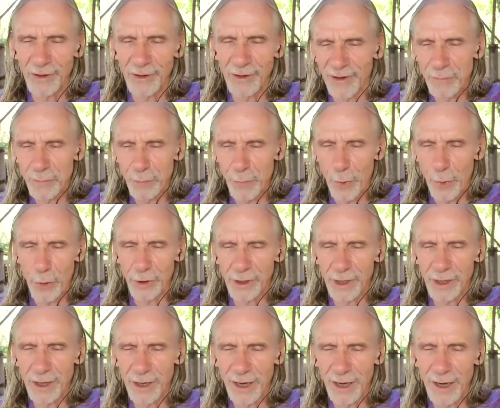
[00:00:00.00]
is
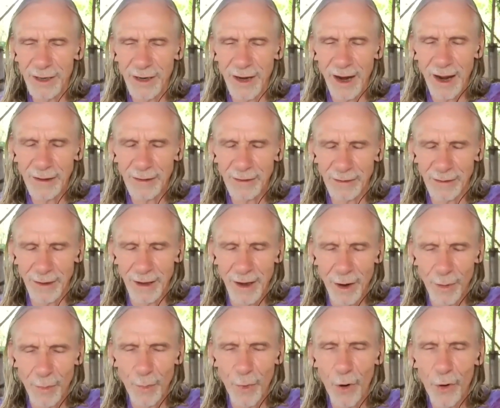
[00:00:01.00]
important in that
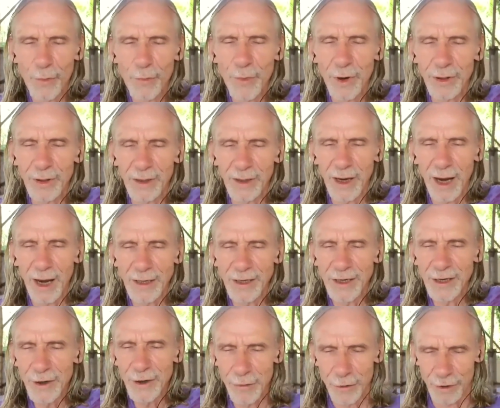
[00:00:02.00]
moment that
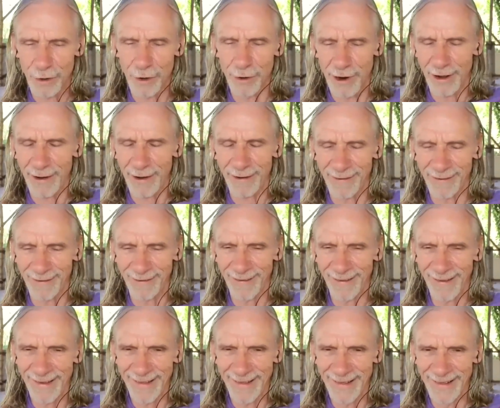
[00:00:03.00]
you connect?
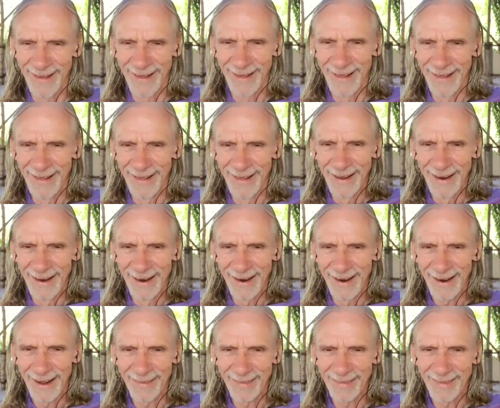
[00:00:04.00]

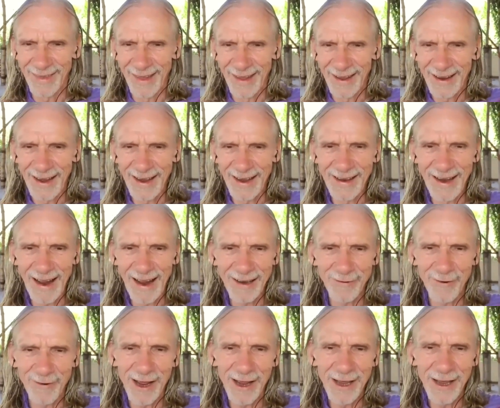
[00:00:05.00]
And in
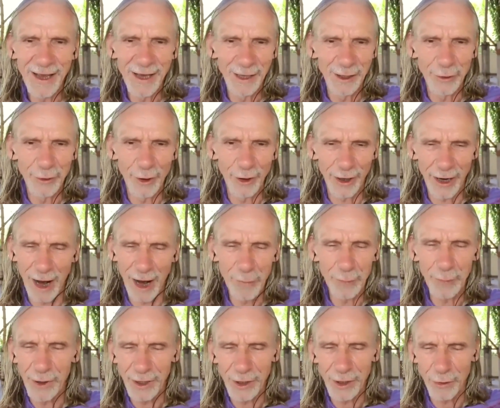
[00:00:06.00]
that way, you are
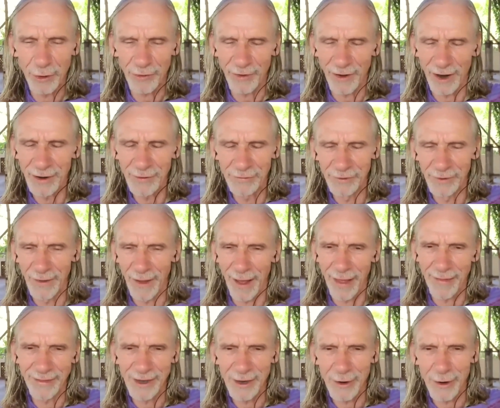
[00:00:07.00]
helping yourself
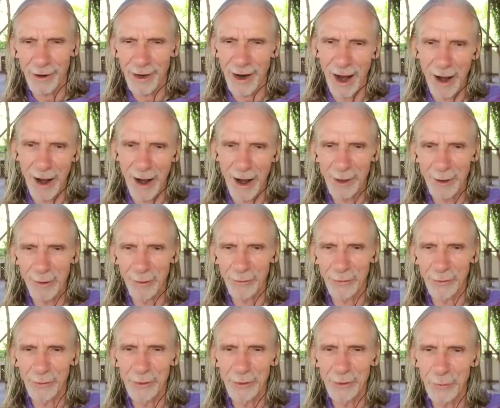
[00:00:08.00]
and you are helping
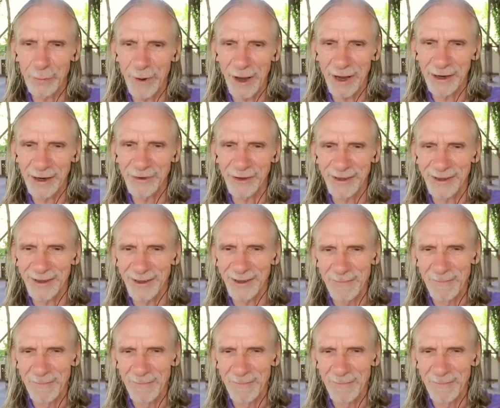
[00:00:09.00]
also your patient.